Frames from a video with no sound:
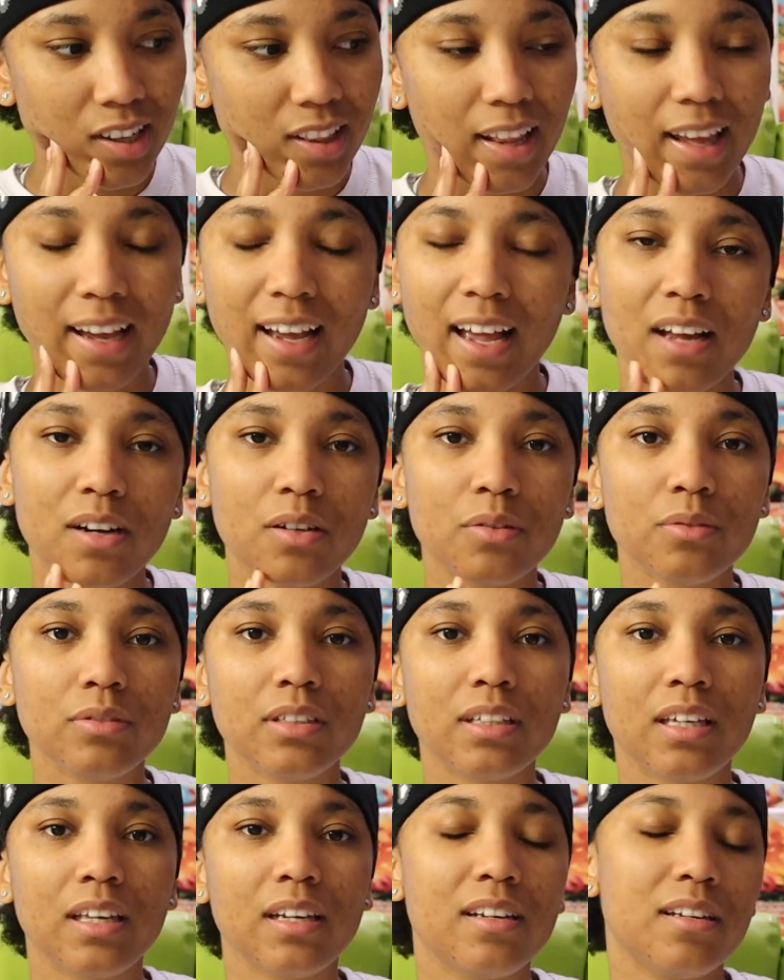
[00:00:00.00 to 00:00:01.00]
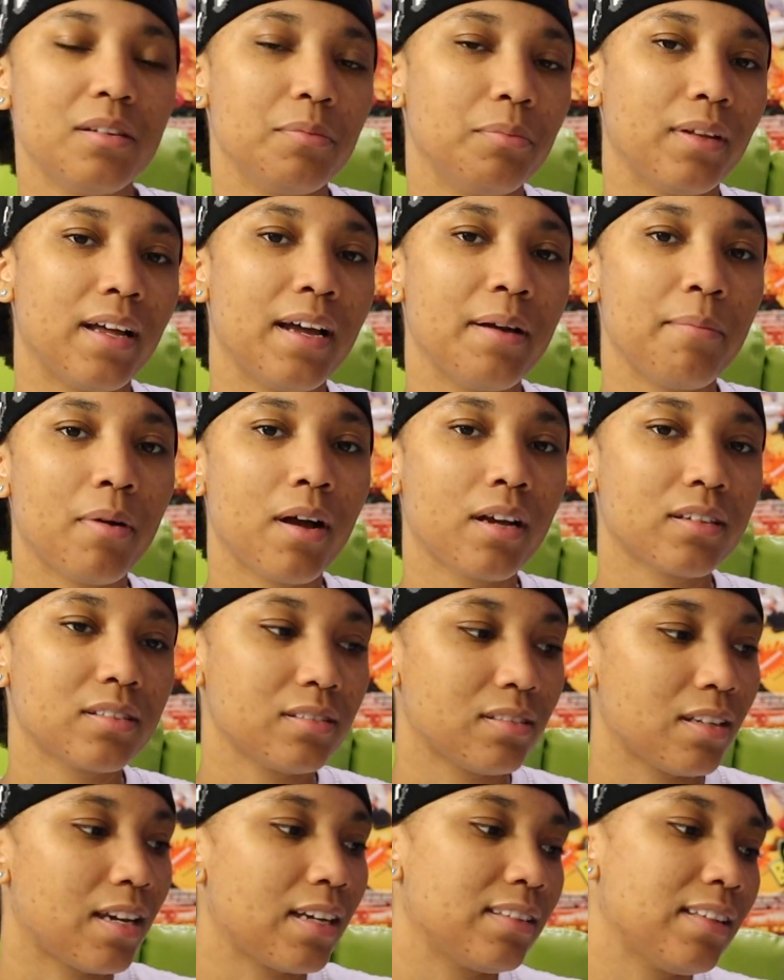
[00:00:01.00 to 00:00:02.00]
Like, I don't really get into blind
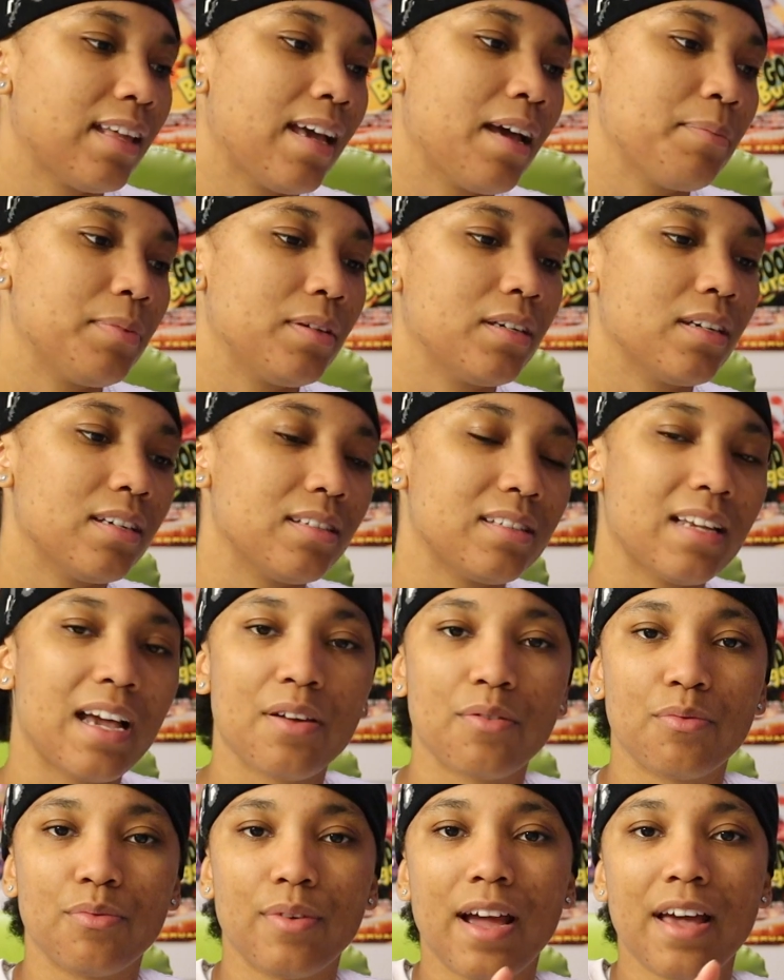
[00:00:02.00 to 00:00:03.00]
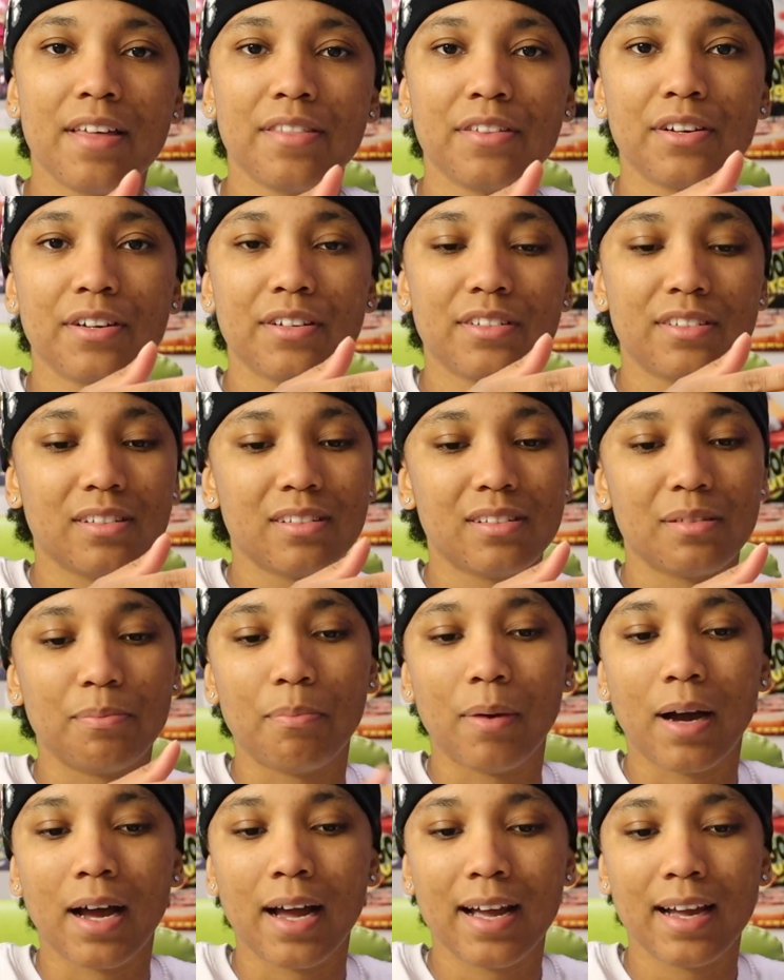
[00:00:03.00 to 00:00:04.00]
boxes like that because I'd rather just
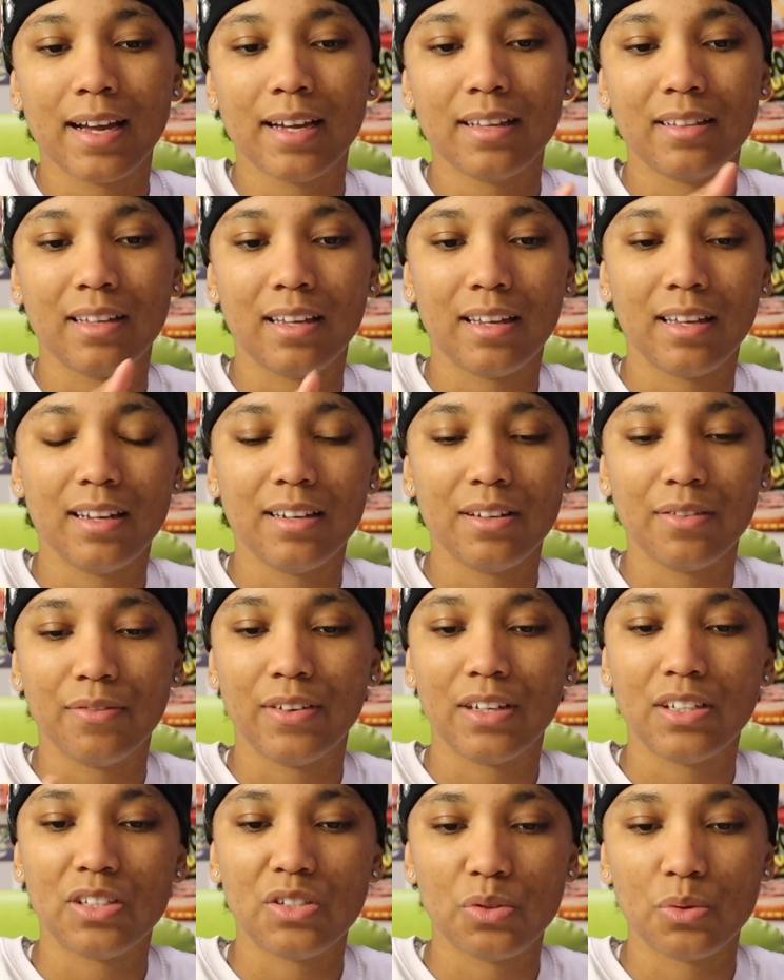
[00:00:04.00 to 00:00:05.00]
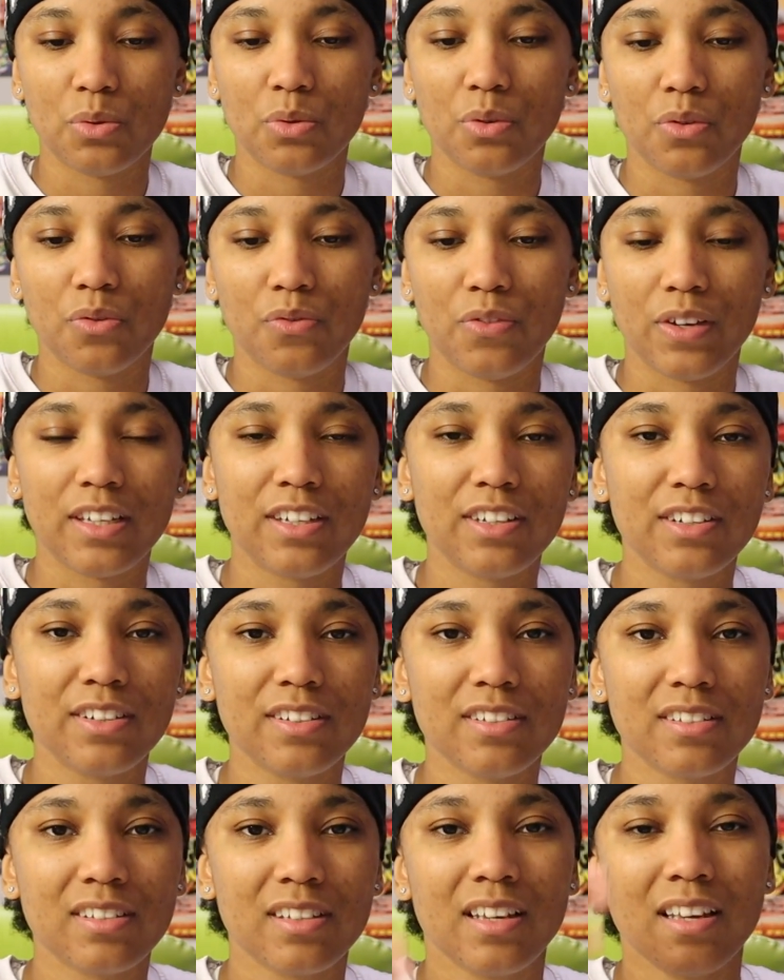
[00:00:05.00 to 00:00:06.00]
buy the individual
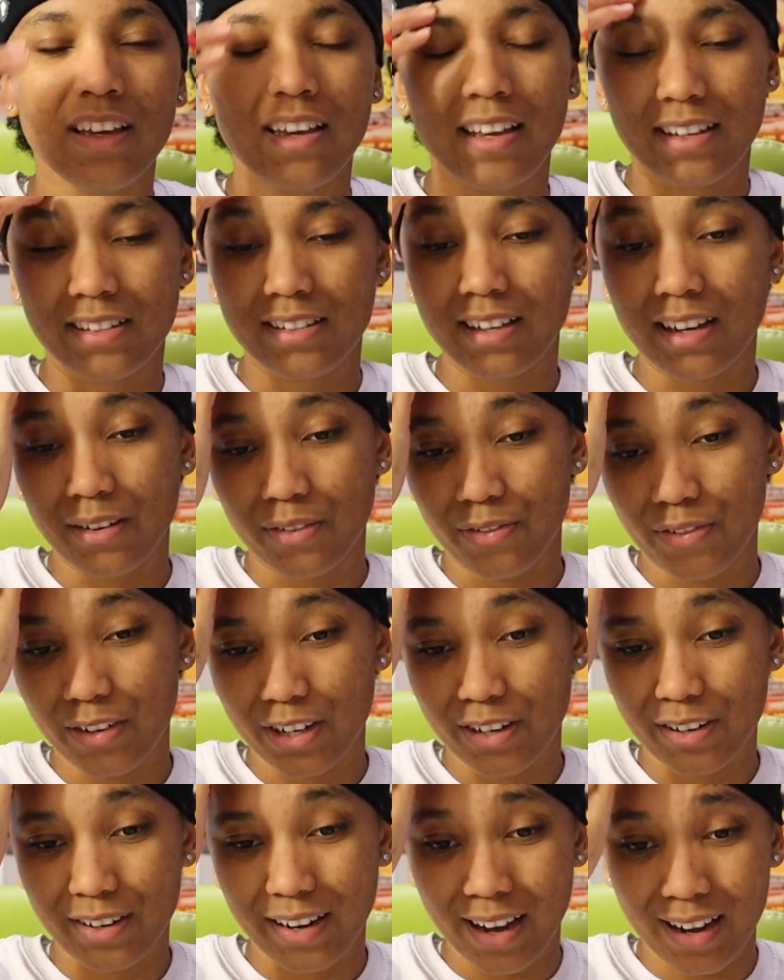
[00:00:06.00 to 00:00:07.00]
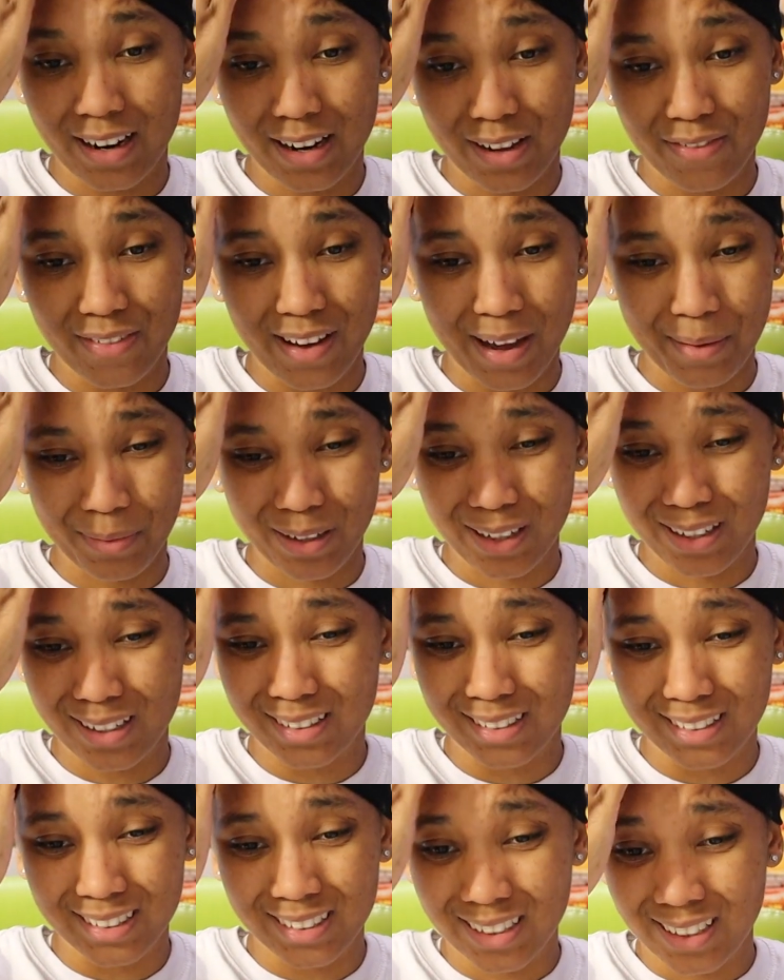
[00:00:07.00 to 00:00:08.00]
figures instead of figuring out if I'm
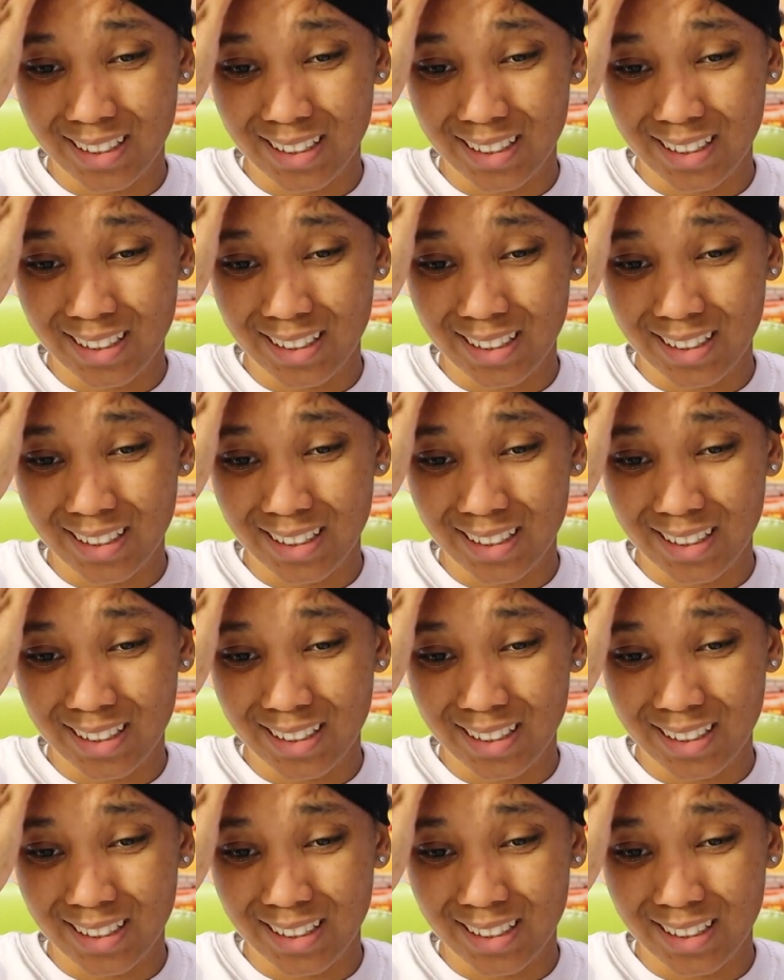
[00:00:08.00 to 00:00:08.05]
gonna